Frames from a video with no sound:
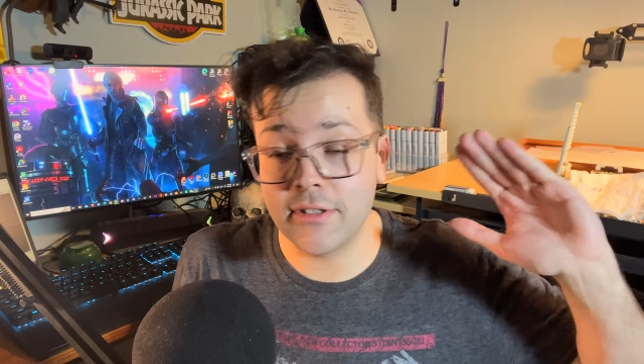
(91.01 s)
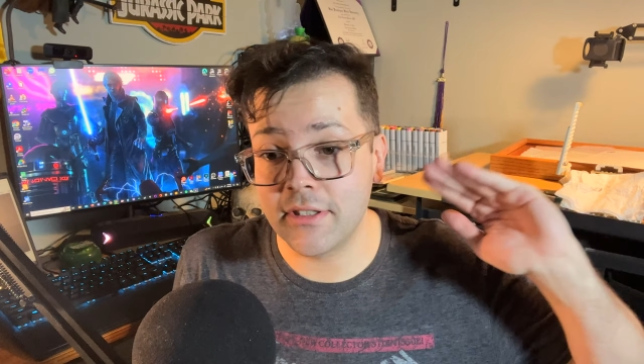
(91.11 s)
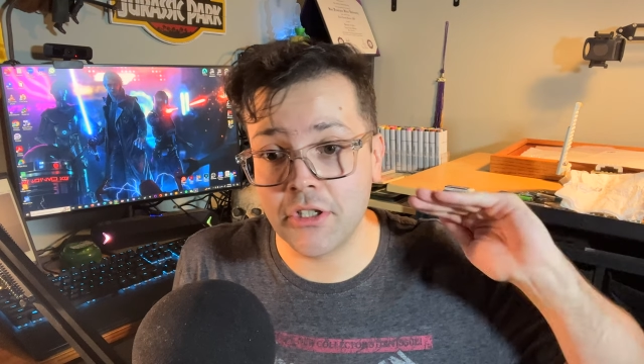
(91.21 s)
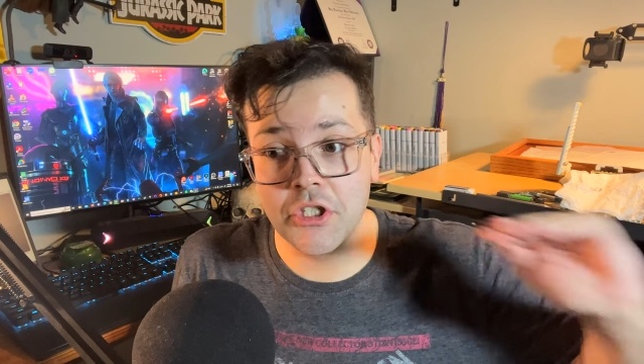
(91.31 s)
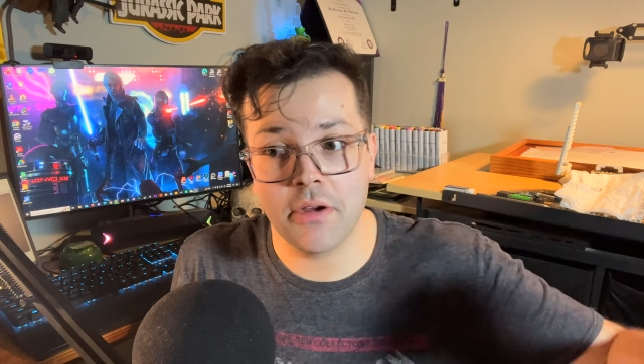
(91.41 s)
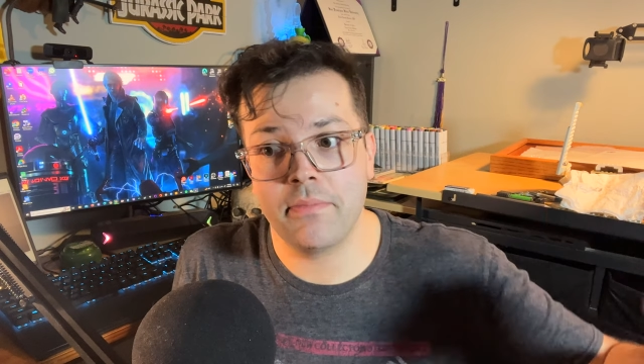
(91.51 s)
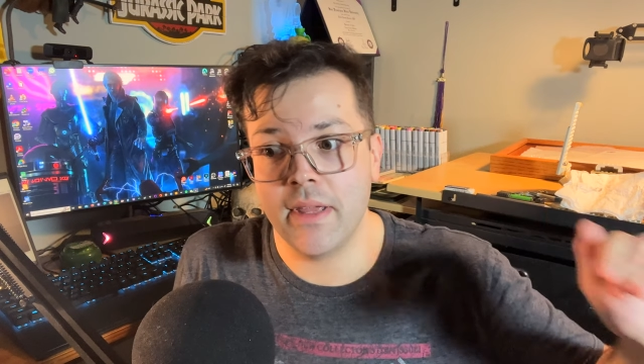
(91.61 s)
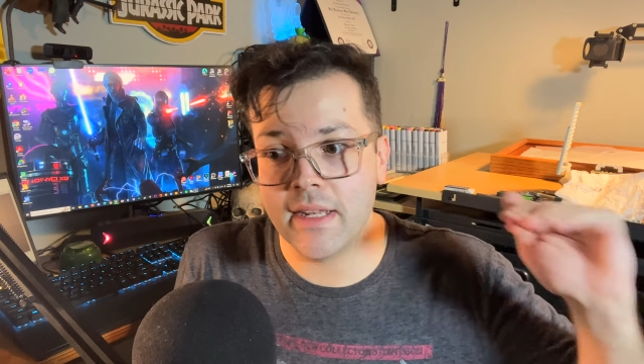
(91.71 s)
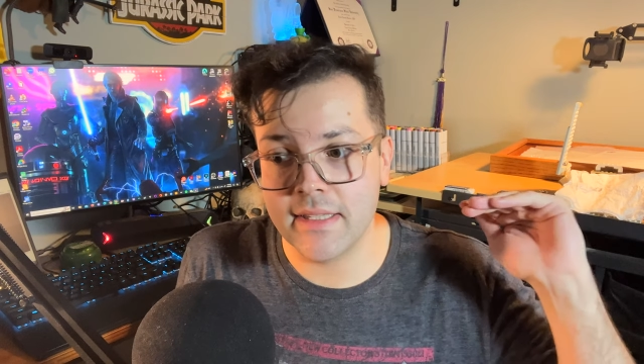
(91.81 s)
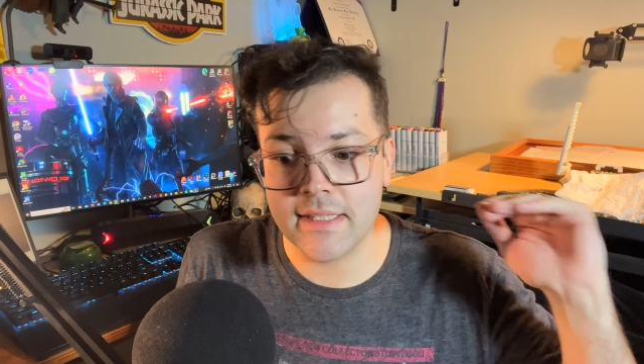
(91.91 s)
just to jump
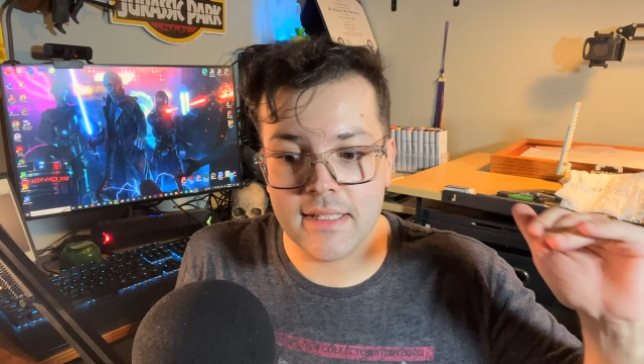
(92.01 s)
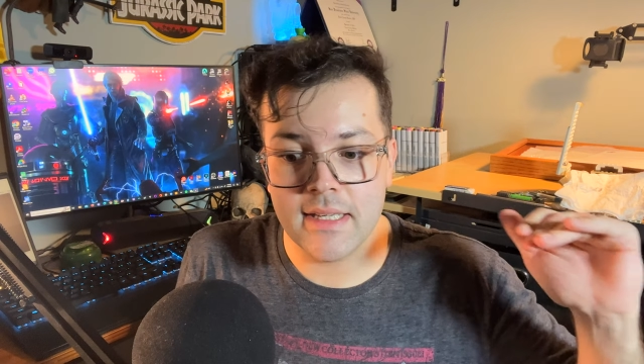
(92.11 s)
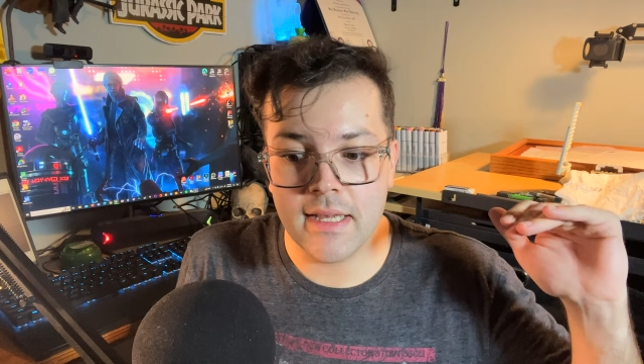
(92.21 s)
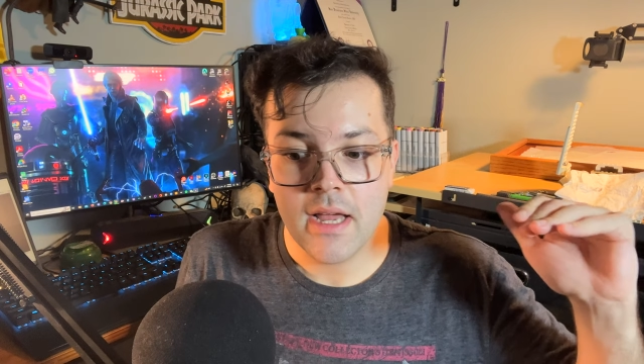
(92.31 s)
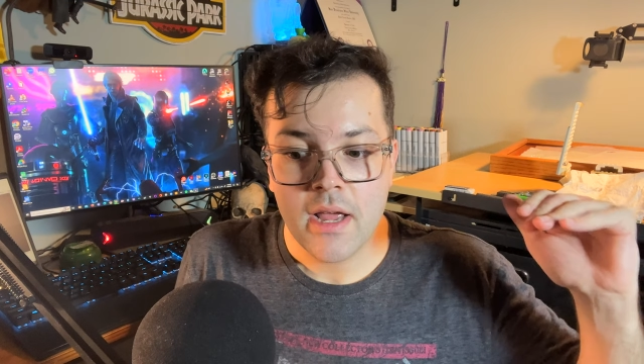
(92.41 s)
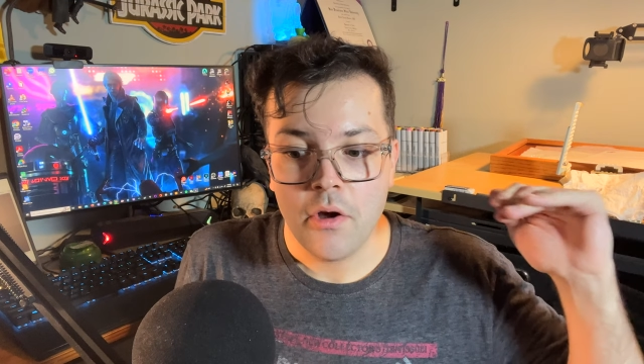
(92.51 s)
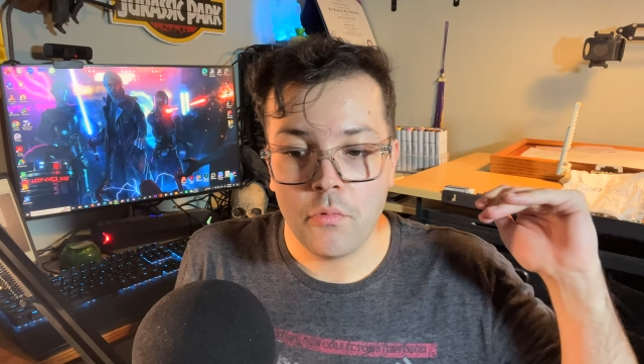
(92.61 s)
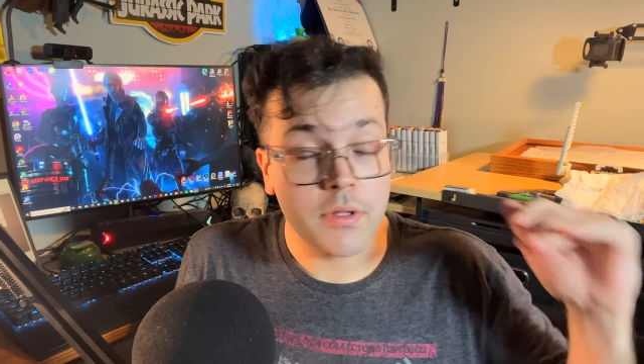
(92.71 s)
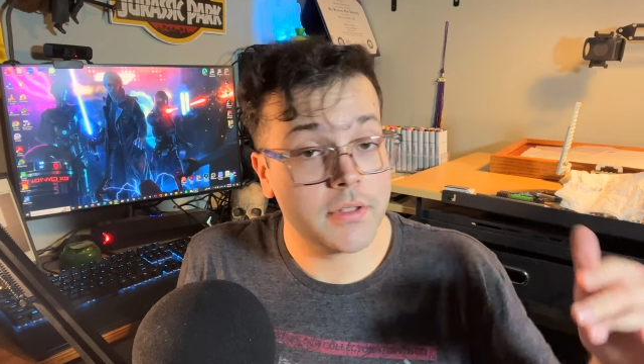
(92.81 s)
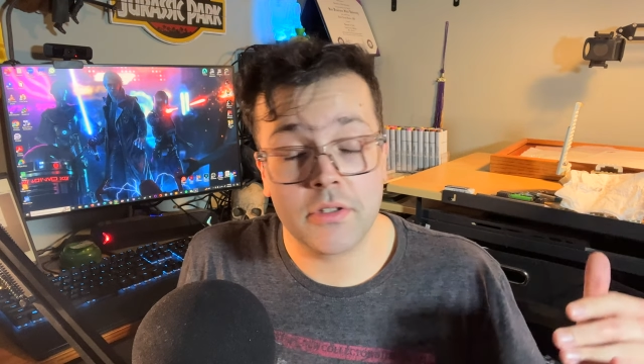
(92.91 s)
in and see
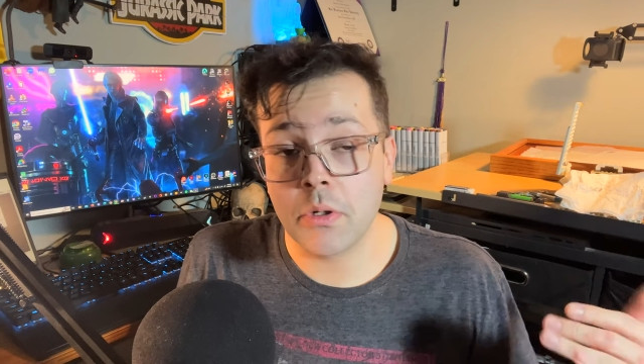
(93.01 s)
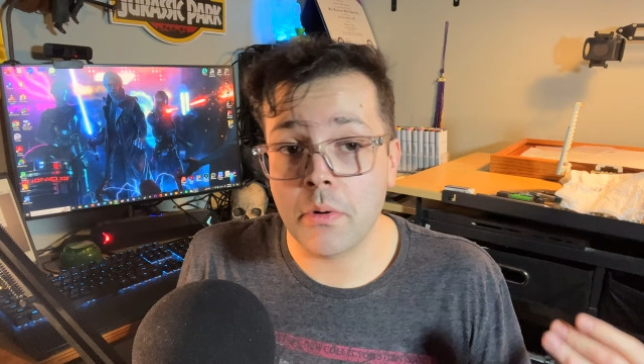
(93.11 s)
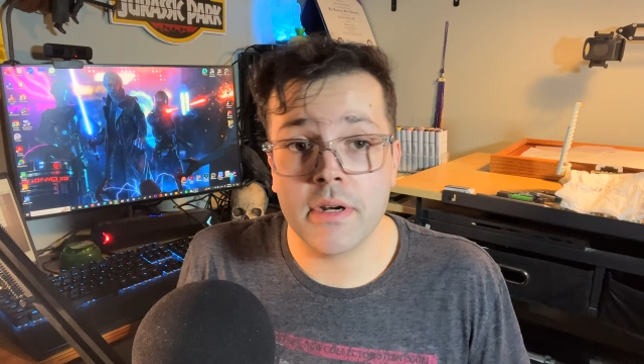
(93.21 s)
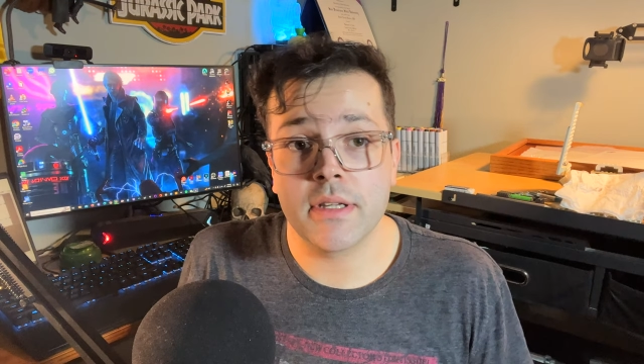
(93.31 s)
what the story